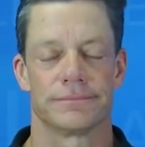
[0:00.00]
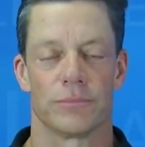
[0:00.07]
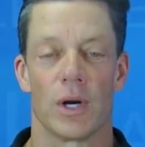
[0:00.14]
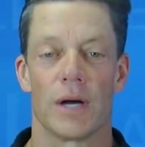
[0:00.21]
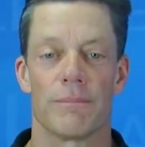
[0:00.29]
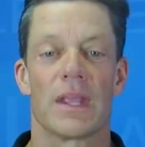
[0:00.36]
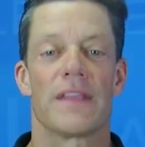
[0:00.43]

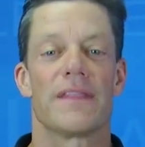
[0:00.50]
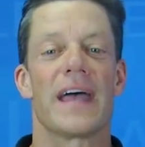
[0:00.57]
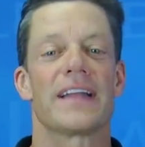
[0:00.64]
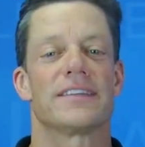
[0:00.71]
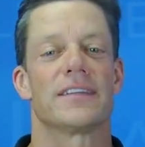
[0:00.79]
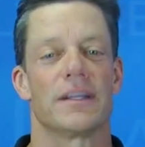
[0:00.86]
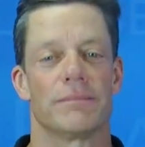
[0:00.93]
Well,
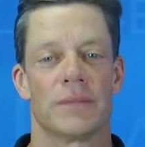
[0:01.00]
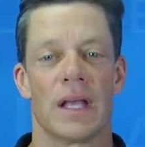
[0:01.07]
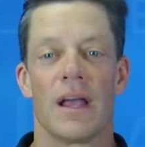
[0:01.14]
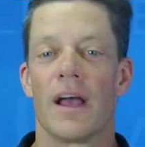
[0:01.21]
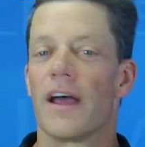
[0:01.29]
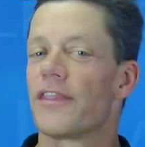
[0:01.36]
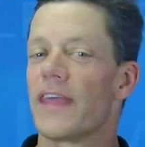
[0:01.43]
that's it.
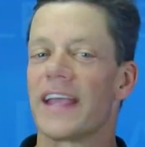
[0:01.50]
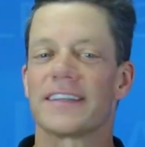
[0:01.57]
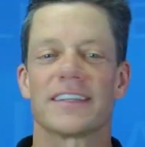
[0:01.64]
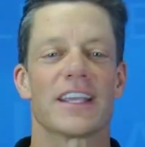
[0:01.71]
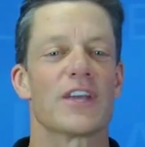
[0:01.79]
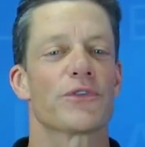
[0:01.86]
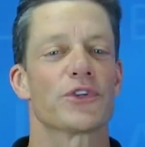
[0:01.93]
Thanks
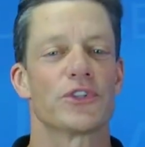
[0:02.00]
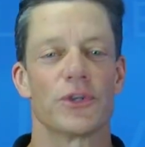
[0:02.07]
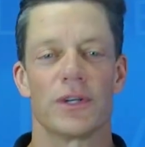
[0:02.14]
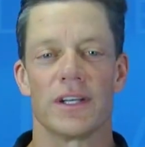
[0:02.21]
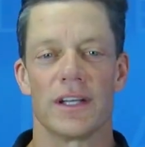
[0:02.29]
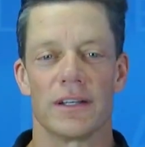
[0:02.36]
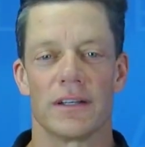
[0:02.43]
again for
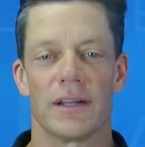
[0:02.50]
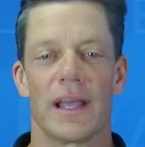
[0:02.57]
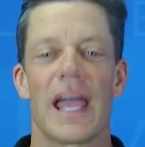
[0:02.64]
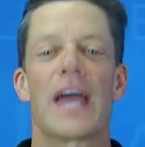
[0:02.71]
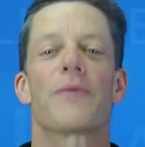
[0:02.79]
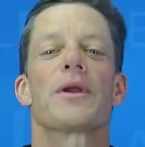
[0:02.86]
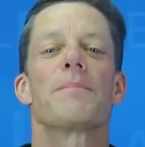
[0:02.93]
tuning in.
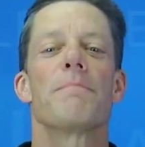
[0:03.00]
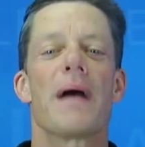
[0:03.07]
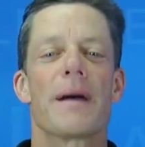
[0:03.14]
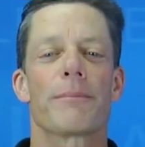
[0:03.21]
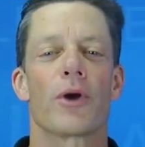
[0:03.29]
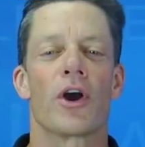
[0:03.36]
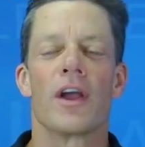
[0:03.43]
And
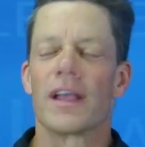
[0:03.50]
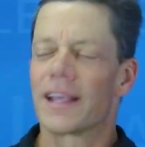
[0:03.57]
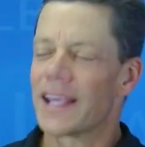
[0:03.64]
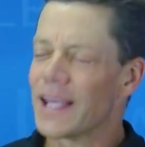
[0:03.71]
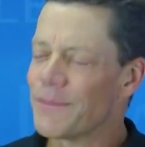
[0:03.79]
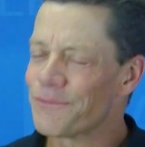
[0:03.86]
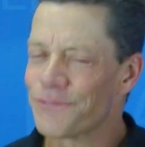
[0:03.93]
remember,
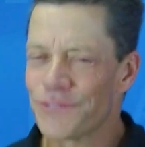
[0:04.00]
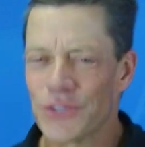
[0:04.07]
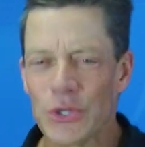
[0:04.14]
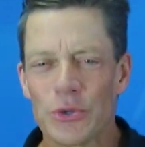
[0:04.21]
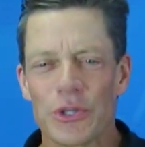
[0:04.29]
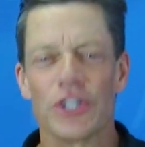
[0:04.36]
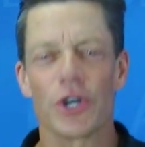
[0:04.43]
keep
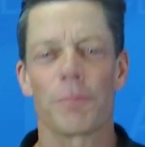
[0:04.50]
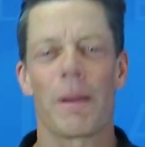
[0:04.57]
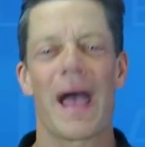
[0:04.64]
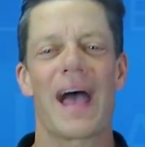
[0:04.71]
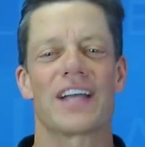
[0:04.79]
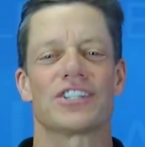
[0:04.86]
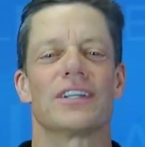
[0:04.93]
fueling your
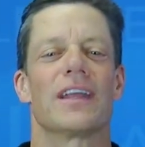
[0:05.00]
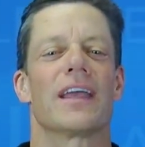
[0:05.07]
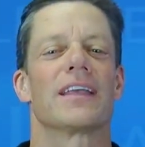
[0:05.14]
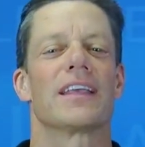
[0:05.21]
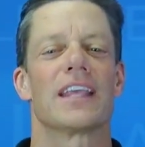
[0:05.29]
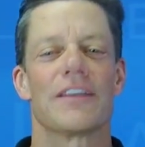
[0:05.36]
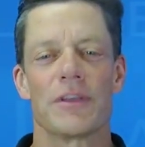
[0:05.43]
passion
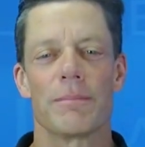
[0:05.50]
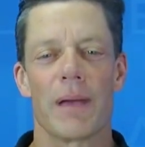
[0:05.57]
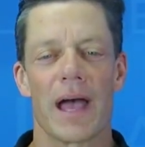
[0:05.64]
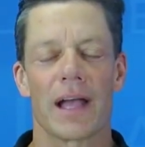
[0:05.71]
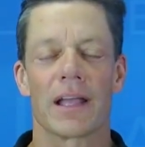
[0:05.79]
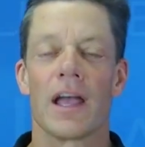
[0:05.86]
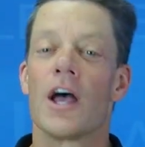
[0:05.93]
and giving
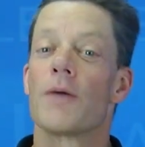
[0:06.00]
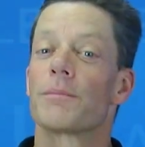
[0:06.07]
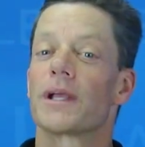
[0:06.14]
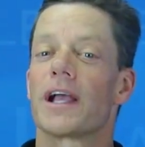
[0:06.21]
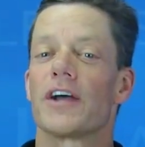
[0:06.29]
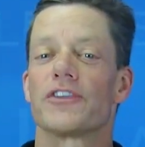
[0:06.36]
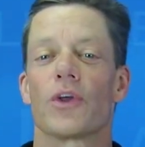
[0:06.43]
back
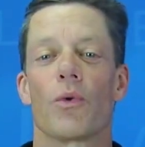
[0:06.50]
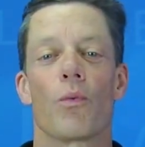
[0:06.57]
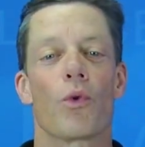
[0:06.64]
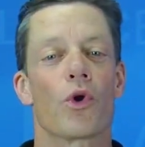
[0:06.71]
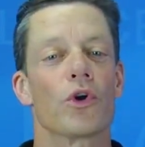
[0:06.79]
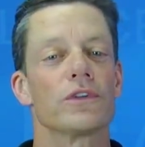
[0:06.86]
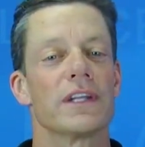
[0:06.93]
because the
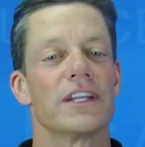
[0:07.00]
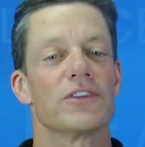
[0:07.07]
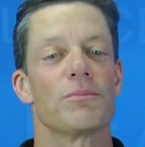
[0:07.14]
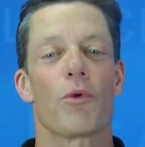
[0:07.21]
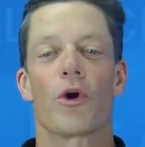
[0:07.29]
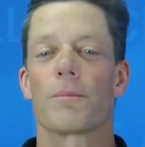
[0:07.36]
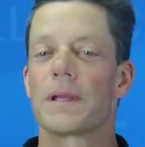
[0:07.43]
world needs
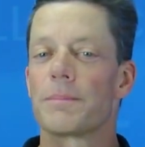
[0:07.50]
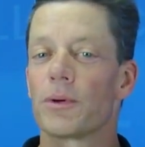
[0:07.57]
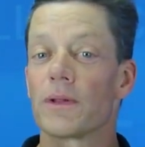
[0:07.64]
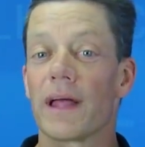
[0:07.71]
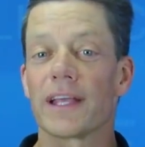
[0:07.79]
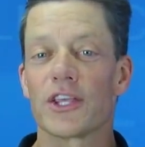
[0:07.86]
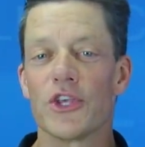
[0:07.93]
more people
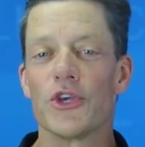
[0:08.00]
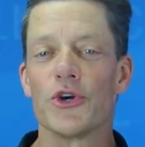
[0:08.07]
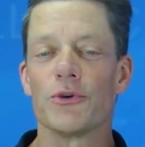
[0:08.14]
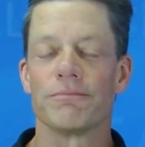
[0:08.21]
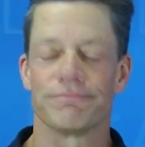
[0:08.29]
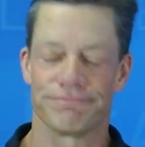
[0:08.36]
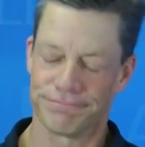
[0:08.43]
like
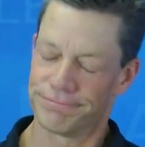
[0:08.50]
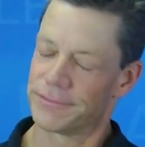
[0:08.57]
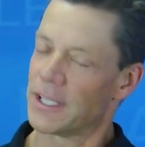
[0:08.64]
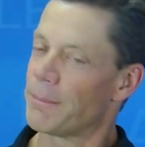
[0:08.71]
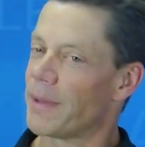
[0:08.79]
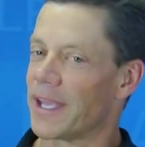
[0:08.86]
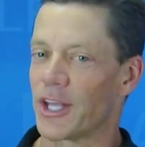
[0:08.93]
you
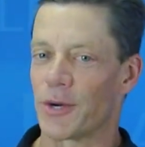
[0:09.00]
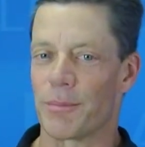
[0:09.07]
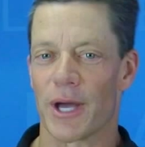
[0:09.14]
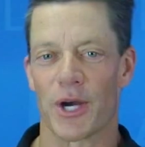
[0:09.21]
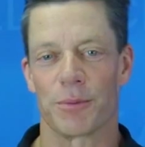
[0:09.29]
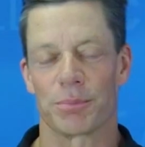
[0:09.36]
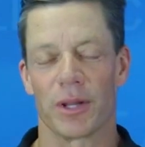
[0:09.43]
to make it a
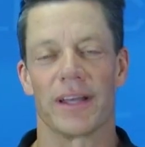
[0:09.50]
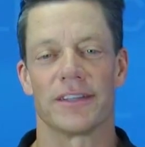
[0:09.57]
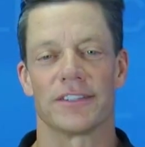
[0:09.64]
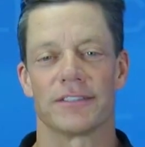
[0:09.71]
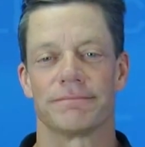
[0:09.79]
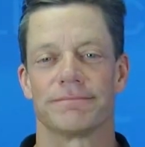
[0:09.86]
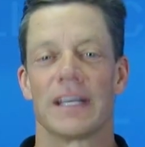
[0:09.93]
better place.